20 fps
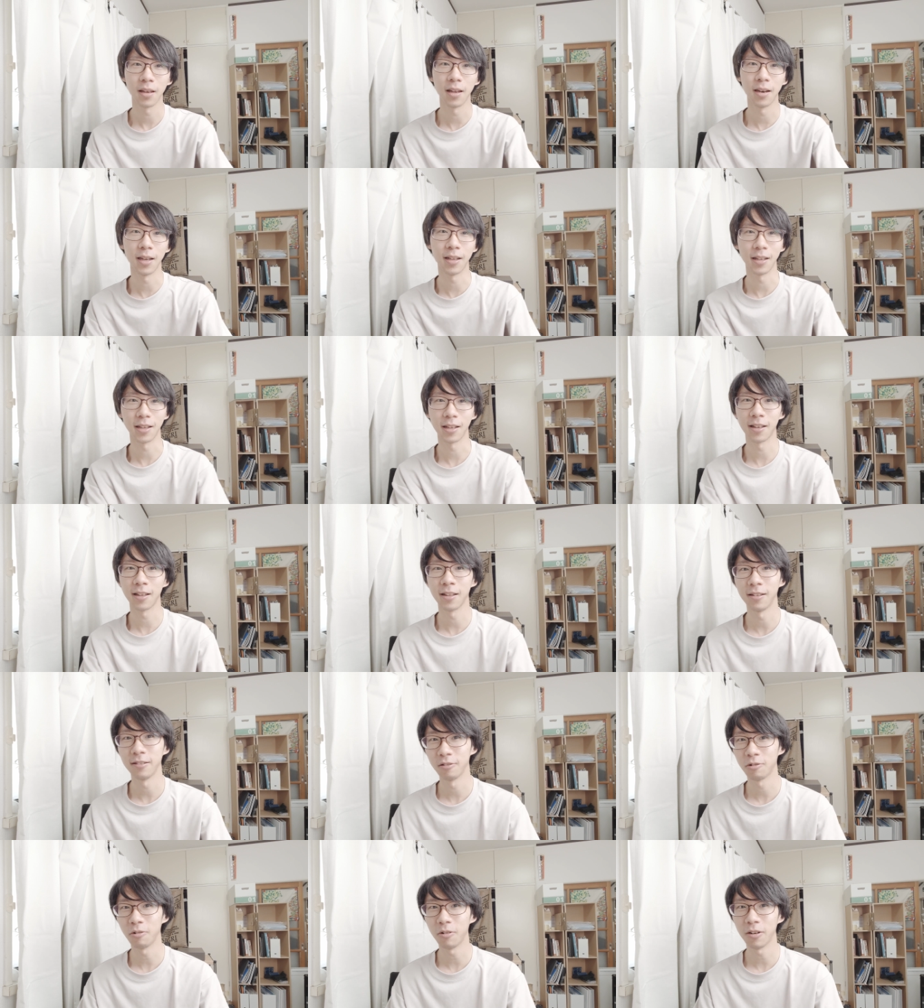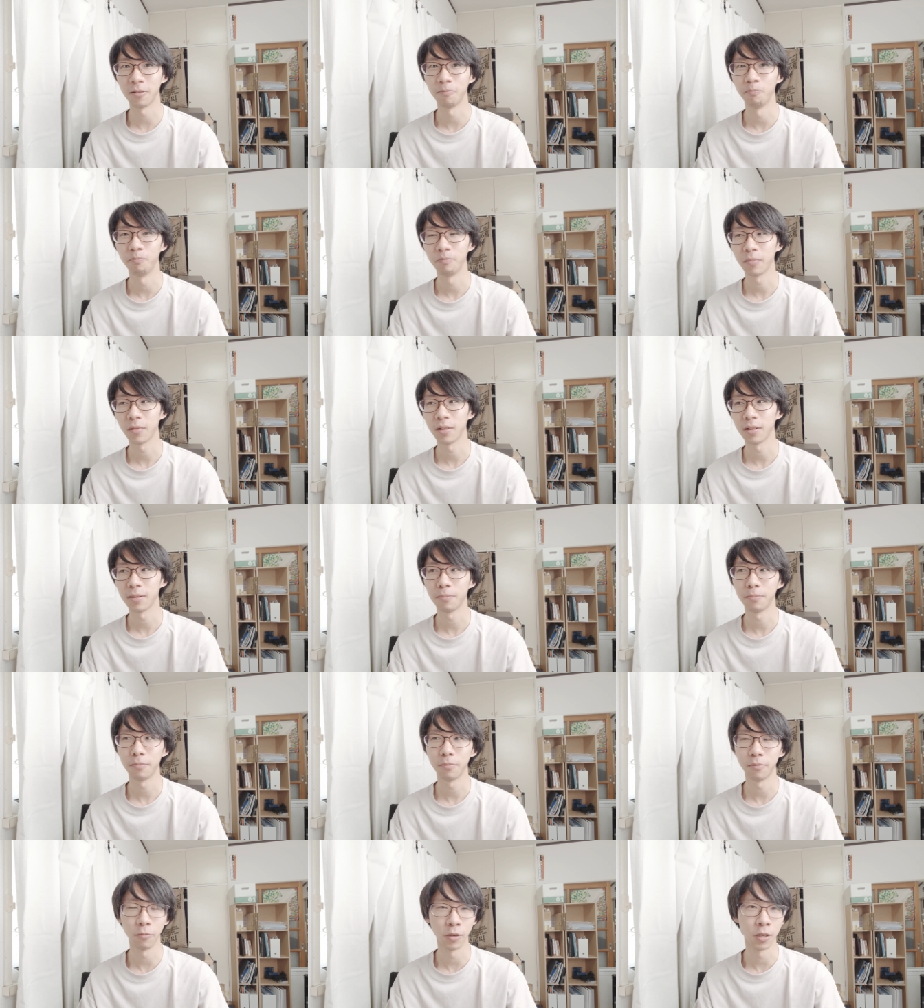And it sort of
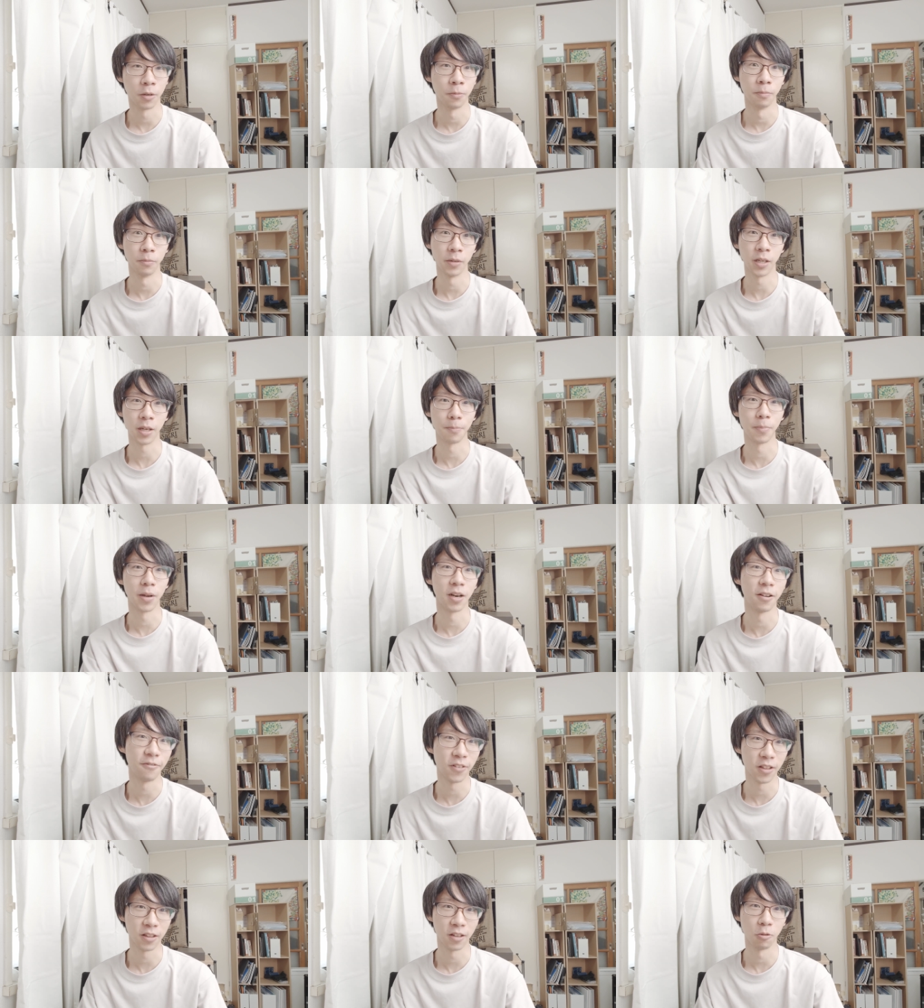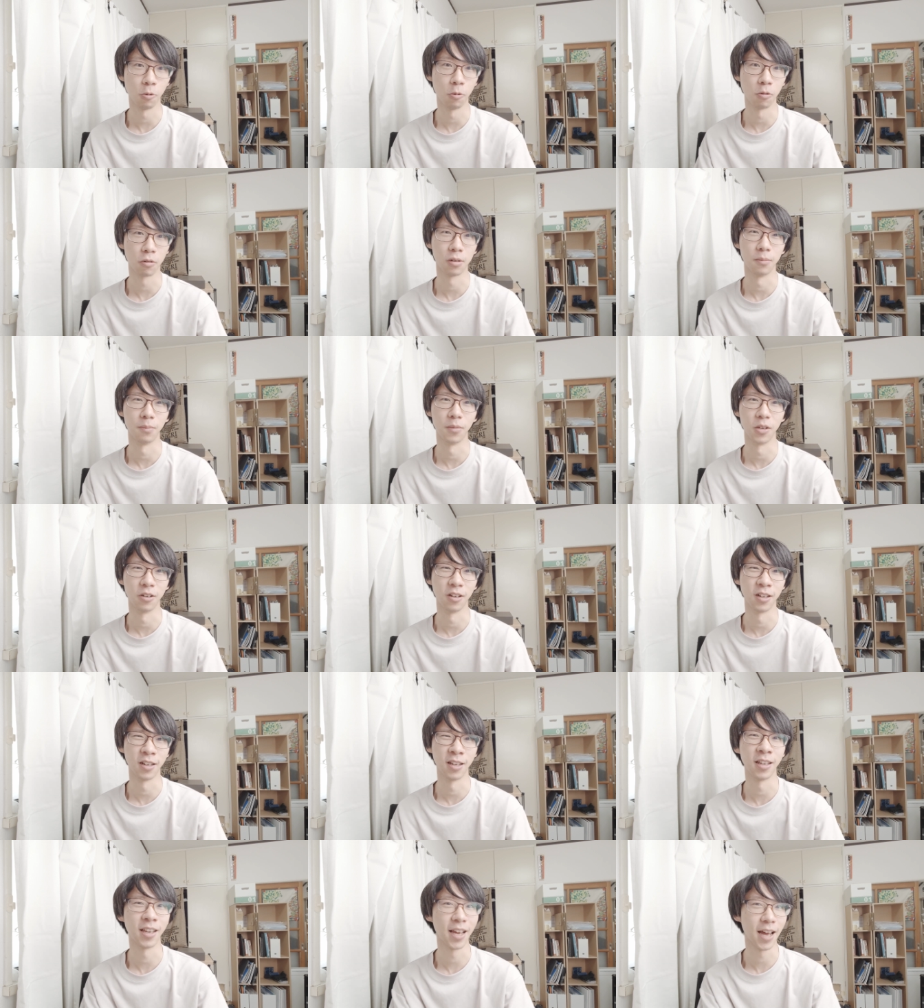would like benefit the whole
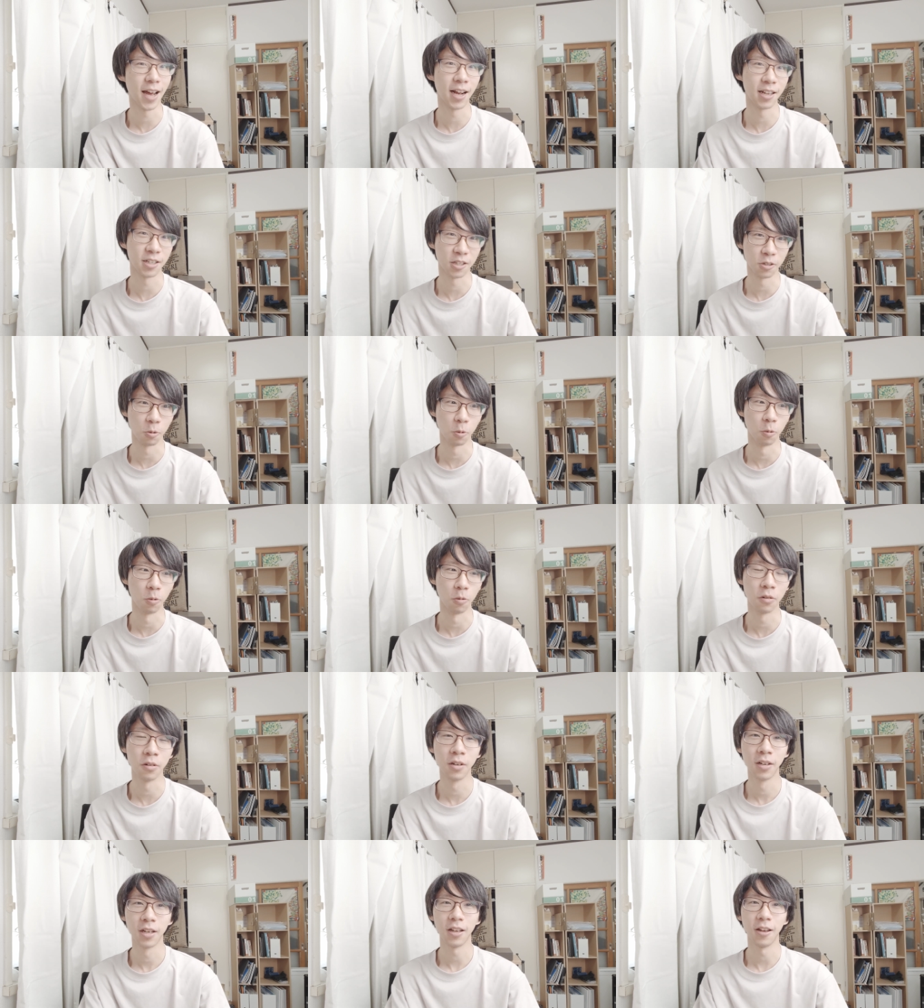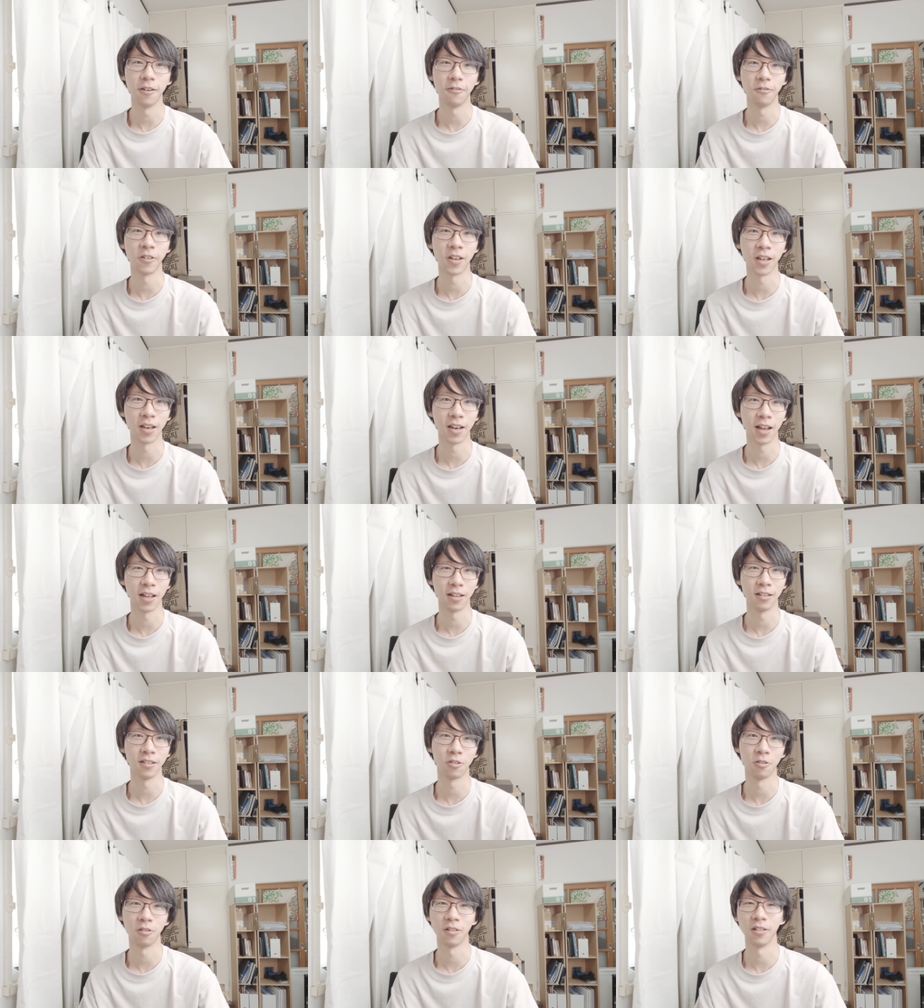community as a whole if we can
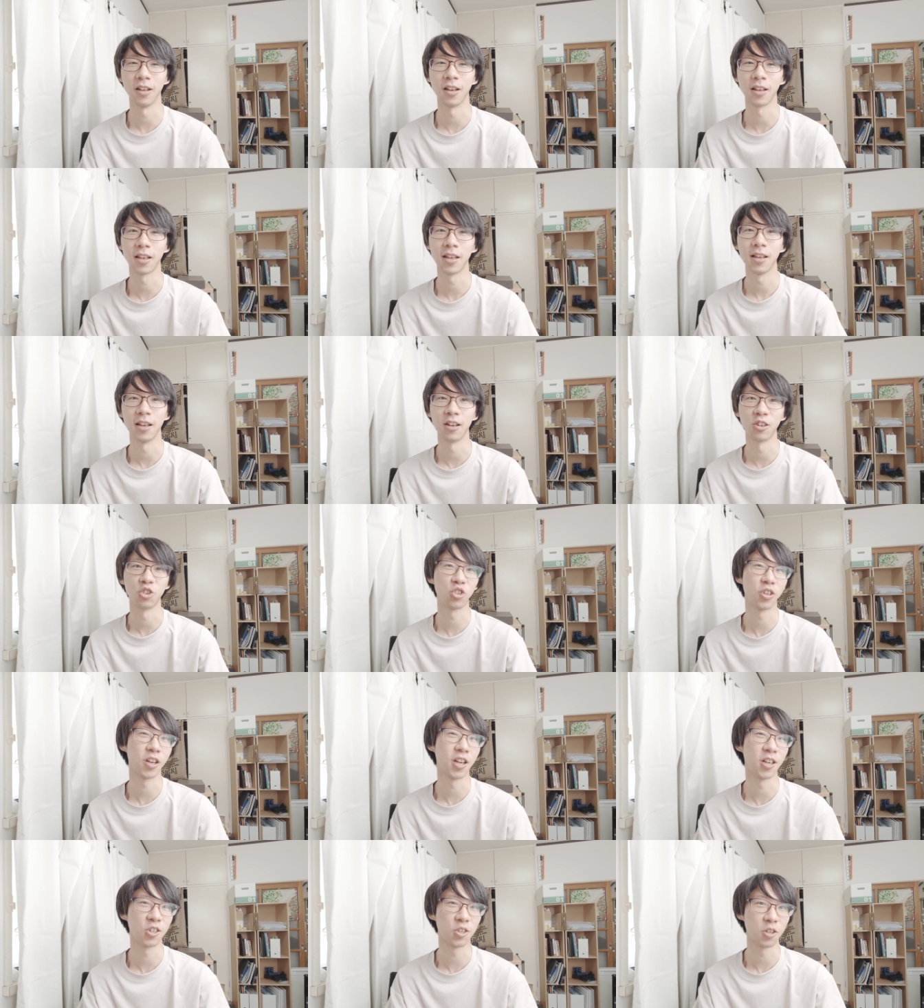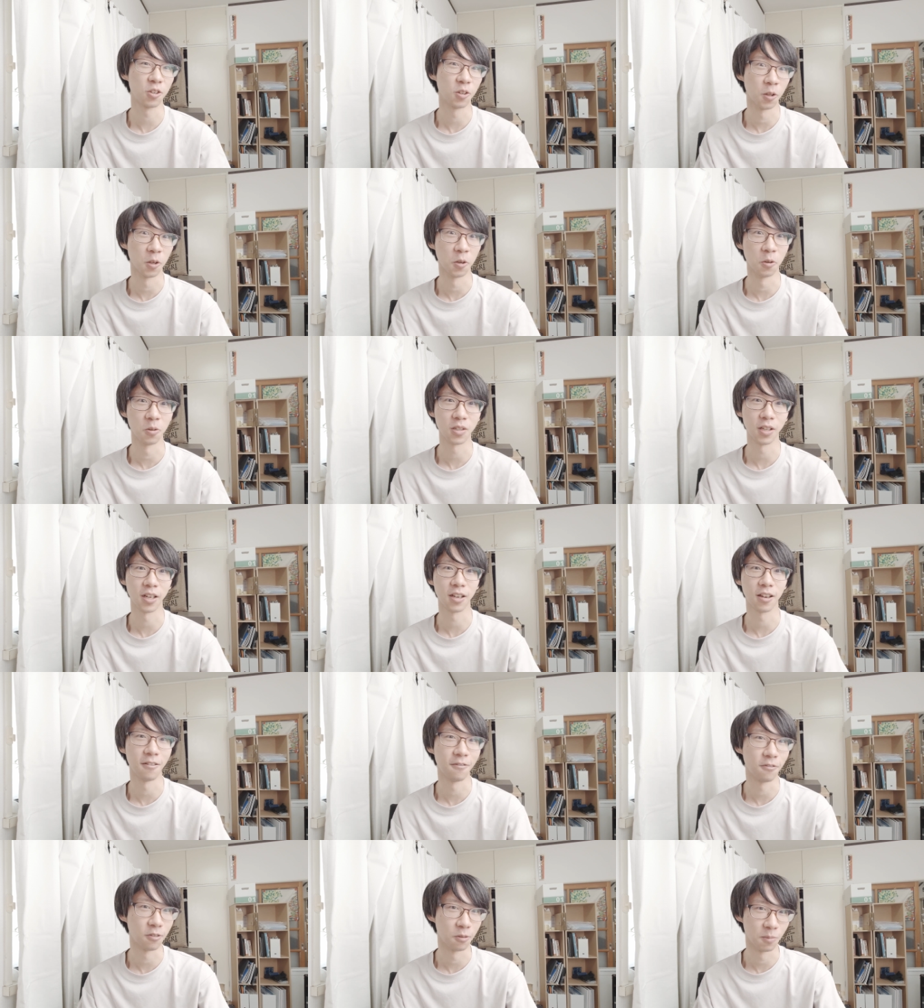sort of like exchange those
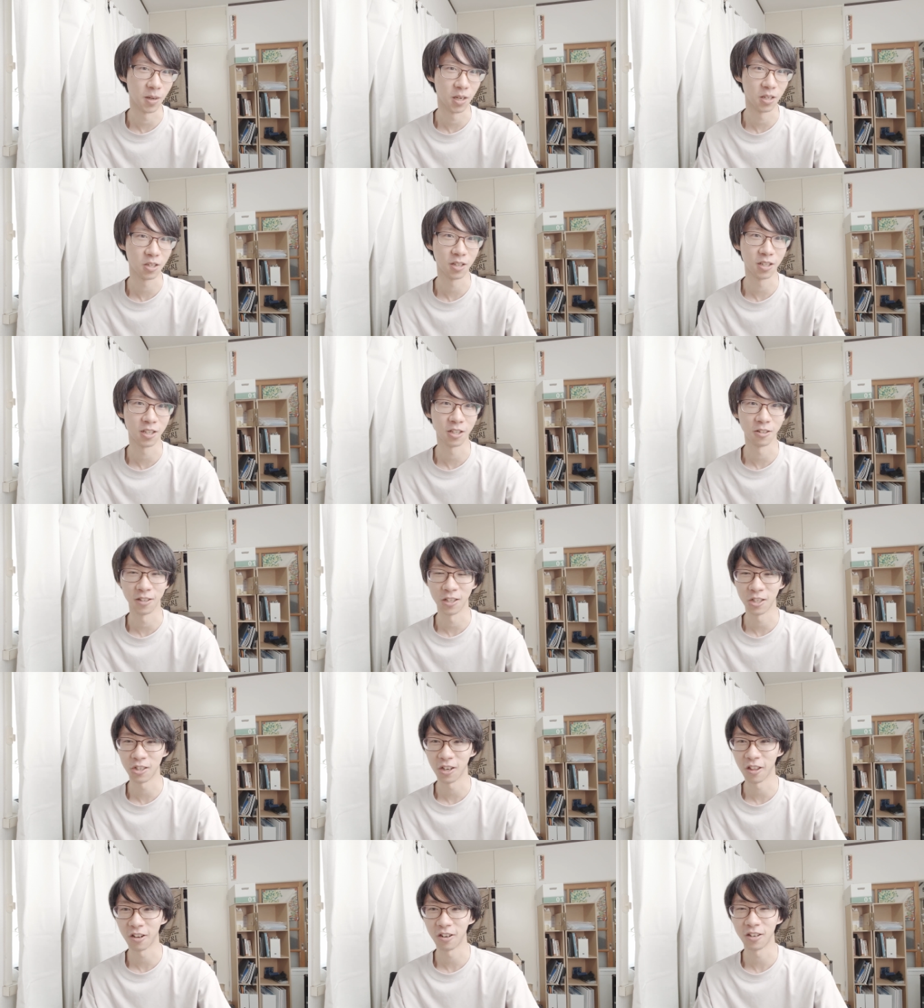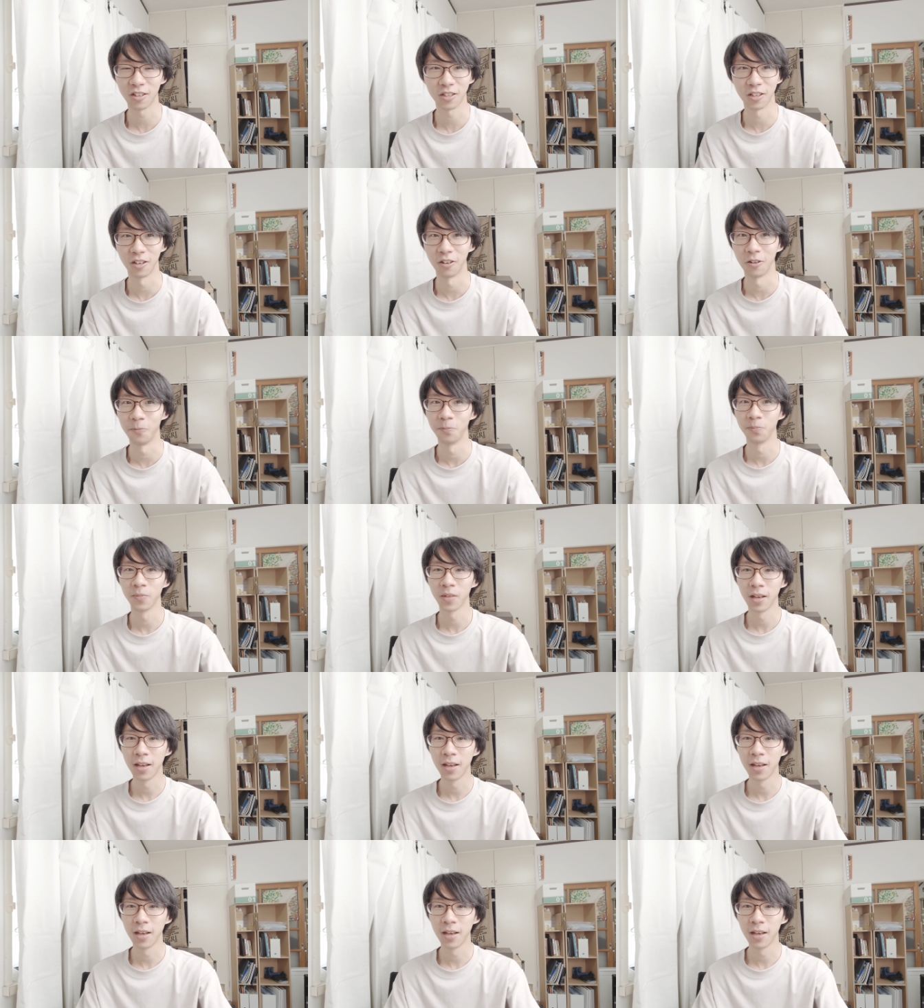like information to each other. So